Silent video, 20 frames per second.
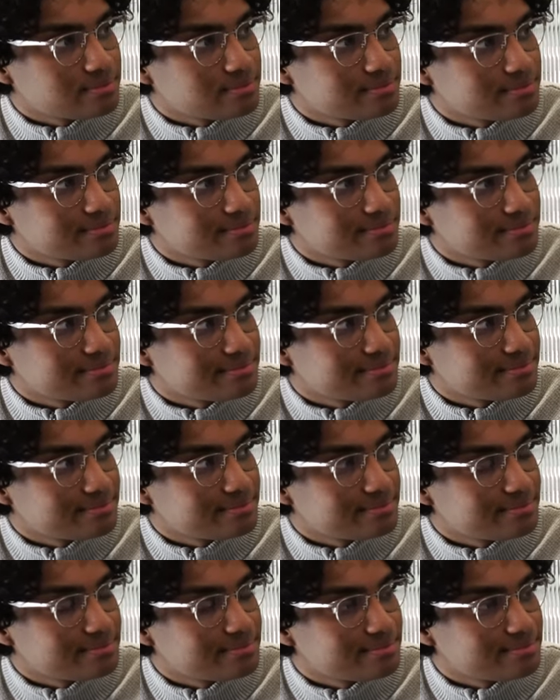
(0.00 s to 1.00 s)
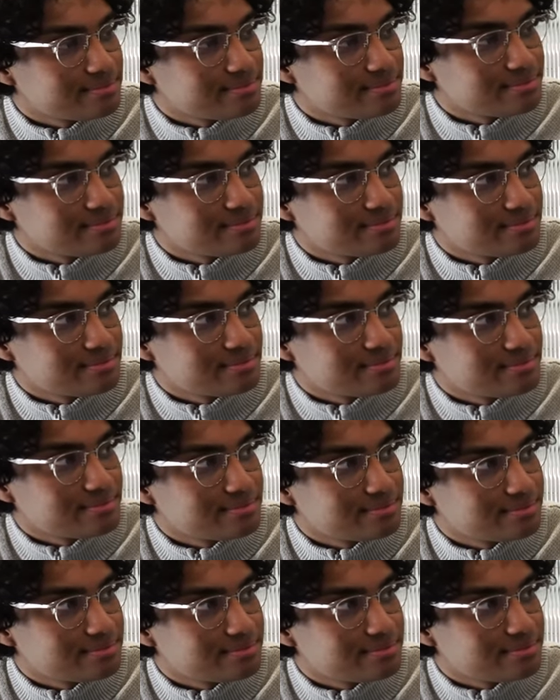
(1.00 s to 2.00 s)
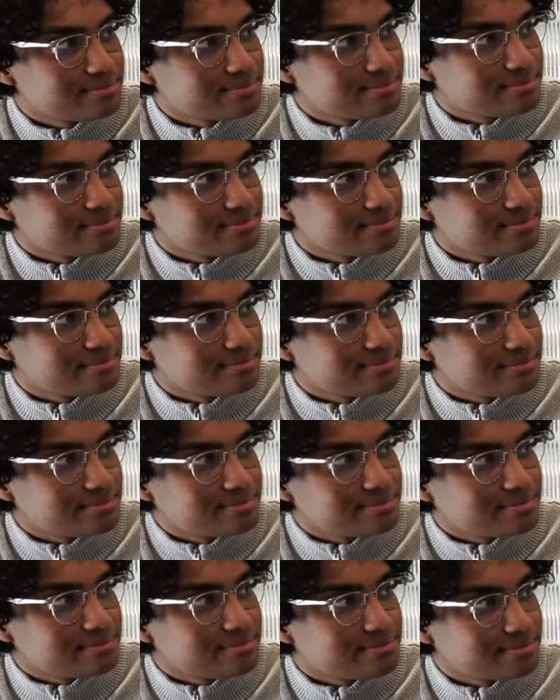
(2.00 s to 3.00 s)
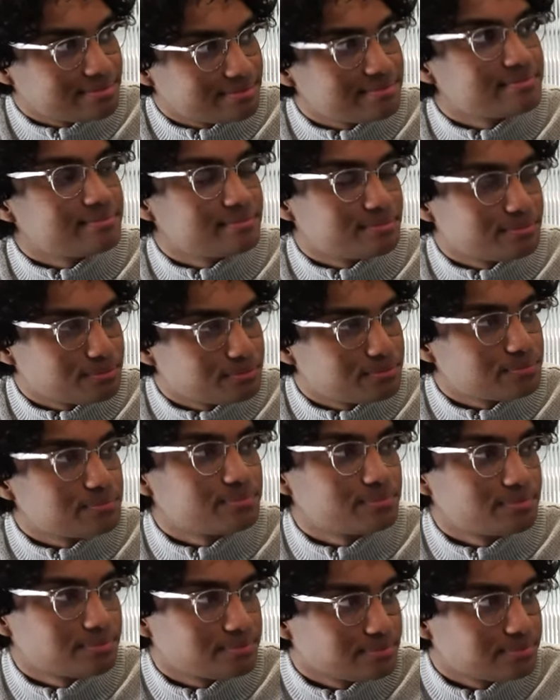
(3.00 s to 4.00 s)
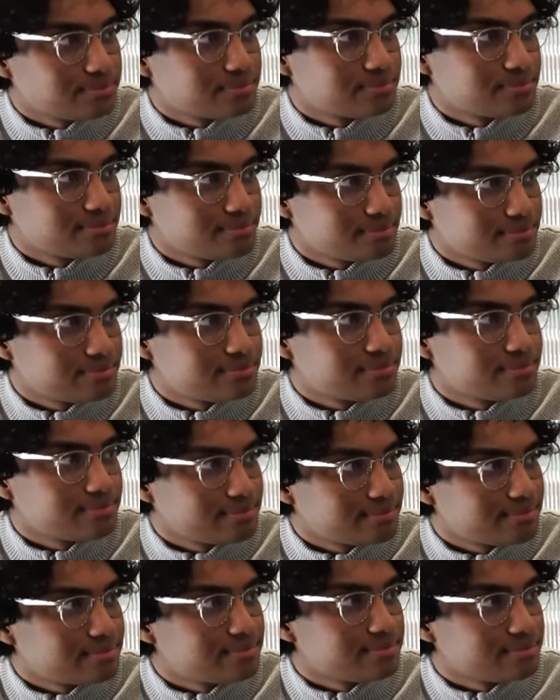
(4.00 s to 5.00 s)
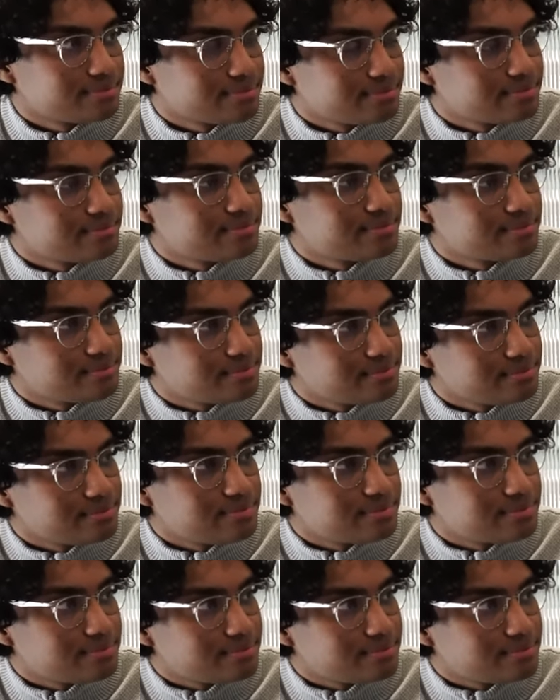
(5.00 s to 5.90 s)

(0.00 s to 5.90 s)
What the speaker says: No words are spoken by the person on screen.